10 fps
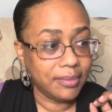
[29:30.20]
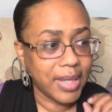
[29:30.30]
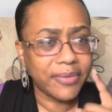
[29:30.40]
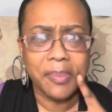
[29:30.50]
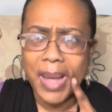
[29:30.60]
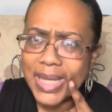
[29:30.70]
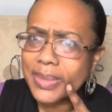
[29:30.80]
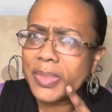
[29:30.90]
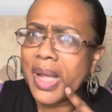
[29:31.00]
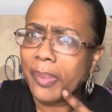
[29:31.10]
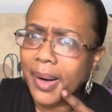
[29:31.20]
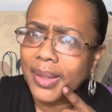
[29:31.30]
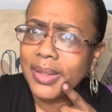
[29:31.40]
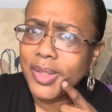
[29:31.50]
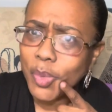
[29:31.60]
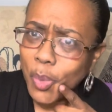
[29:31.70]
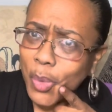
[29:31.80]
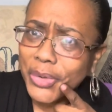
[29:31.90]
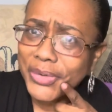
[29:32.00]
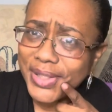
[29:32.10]
That reminds me, I probably need to
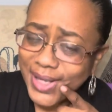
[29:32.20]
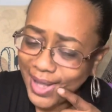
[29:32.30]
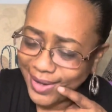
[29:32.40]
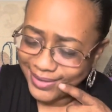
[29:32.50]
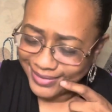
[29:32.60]
water it now.